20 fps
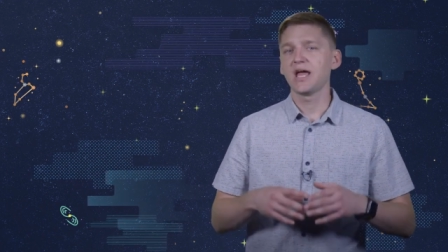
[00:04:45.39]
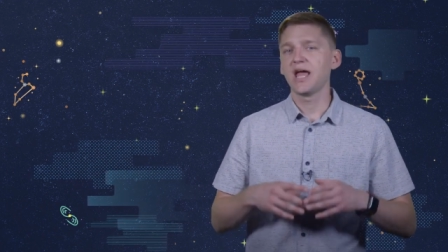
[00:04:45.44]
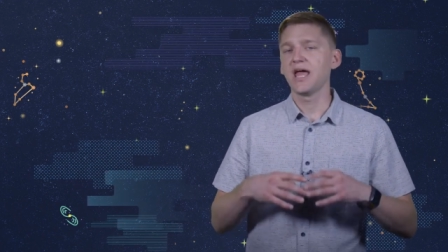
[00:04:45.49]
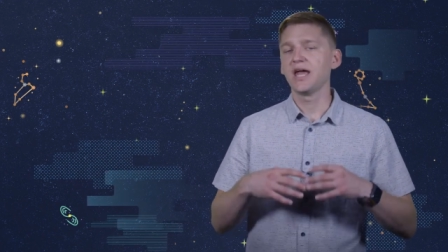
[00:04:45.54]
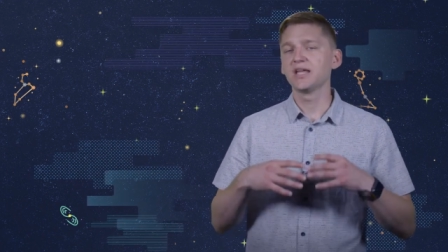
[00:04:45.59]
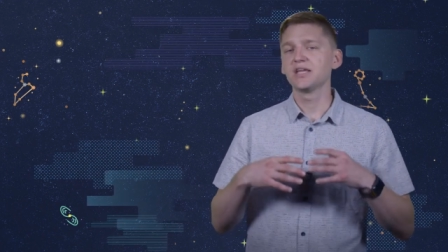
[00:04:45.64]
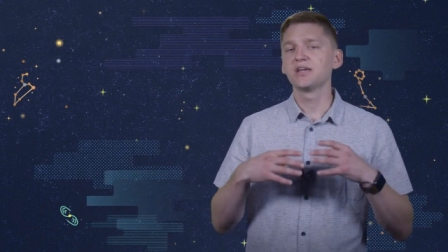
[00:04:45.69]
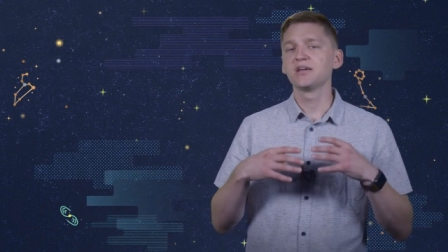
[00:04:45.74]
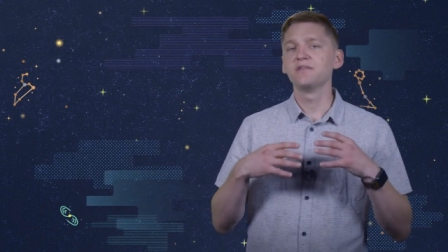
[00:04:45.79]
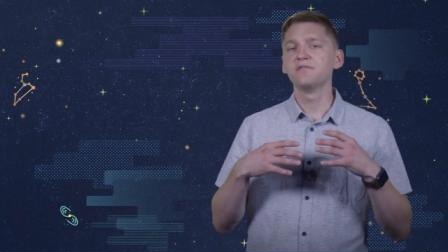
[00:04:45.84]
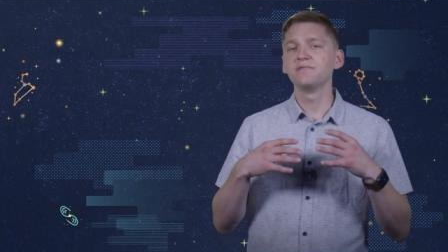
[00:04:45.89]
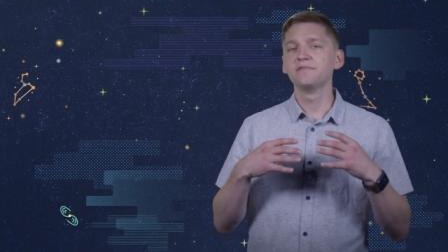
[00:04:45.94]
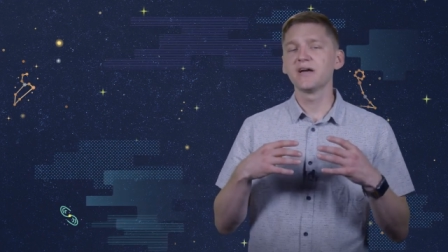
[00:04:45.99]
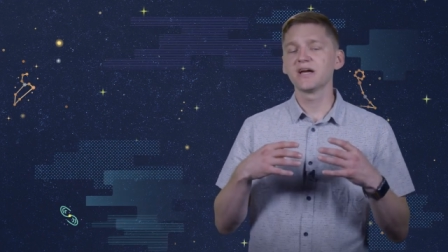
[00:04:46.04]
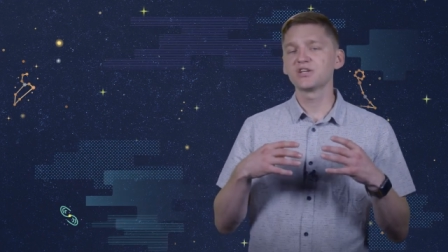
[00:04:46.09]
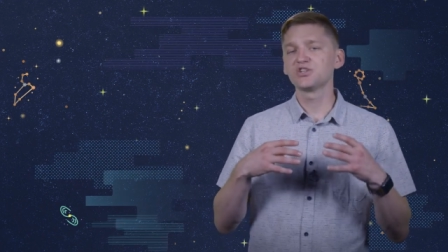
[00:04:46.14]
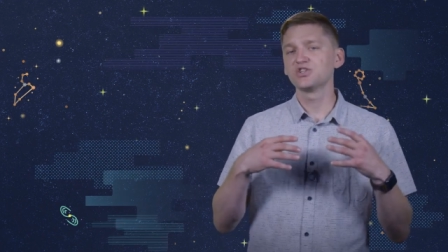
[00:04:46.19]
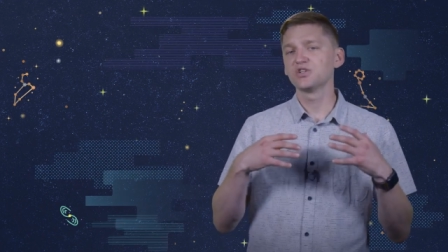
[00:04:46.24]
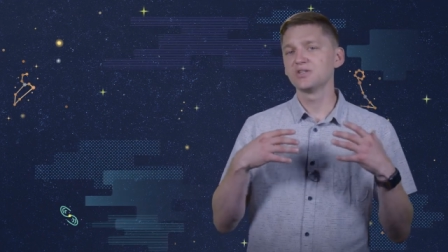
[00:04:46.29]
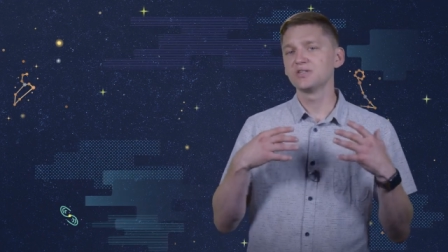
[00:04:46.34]
and
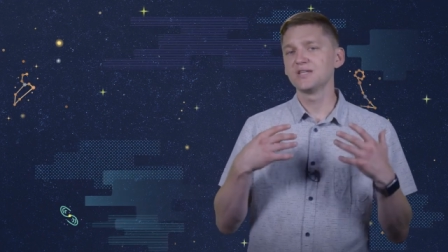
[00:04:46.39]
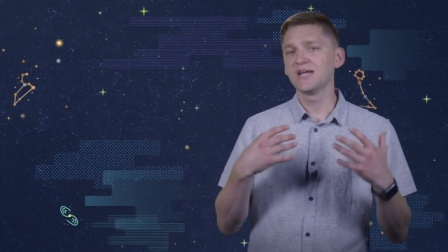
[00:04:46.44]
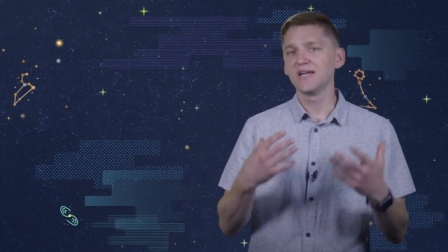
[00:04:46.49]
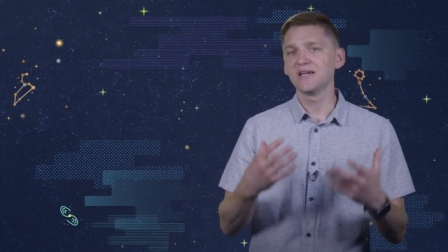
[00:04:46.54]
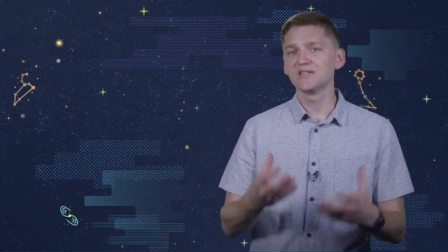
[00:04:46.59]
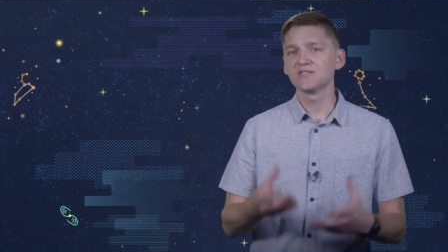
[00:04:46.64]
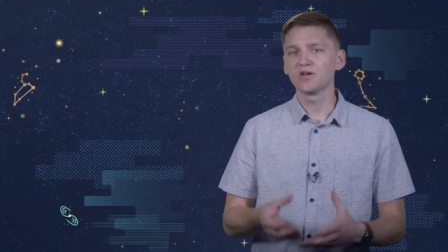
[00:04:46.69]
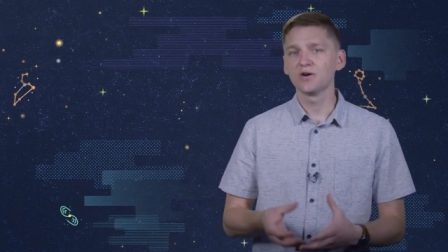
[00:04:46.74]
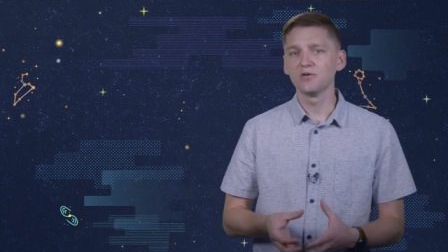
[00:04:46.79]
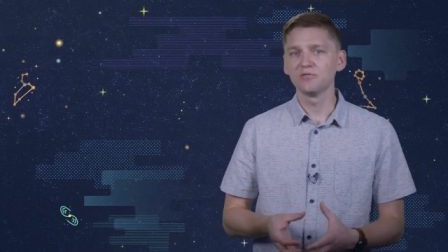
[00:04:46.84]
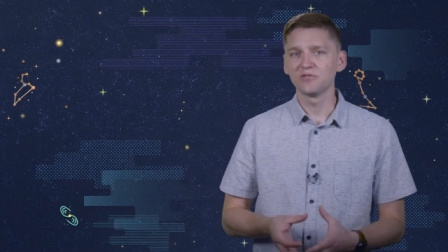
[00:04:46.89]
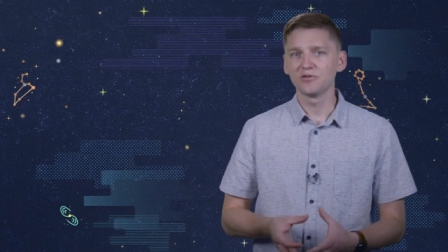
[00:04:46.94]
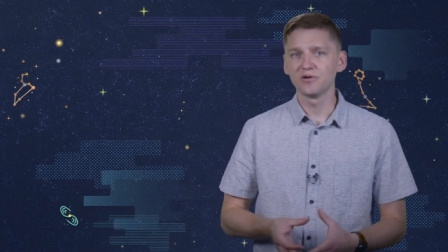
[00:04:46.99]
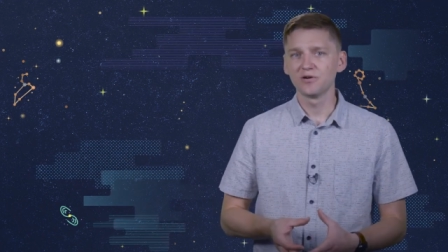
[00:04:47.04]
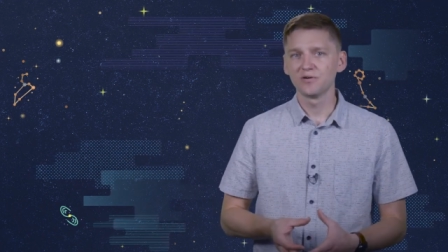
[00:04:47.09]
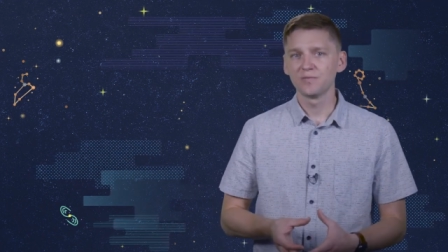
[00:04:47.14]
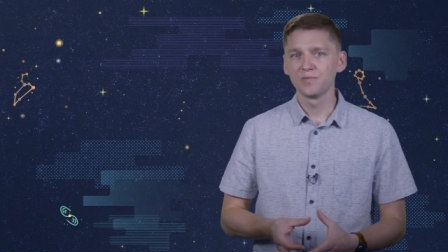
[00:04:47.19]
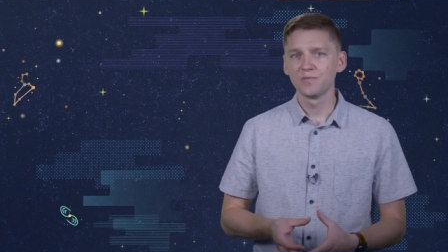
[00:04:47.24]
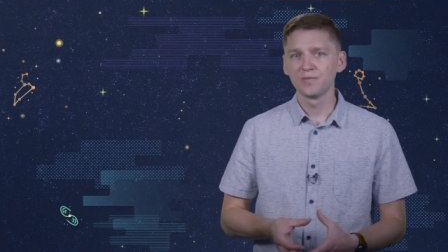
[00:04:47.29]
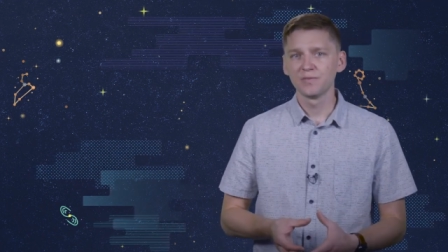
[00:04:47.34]
convection takes over.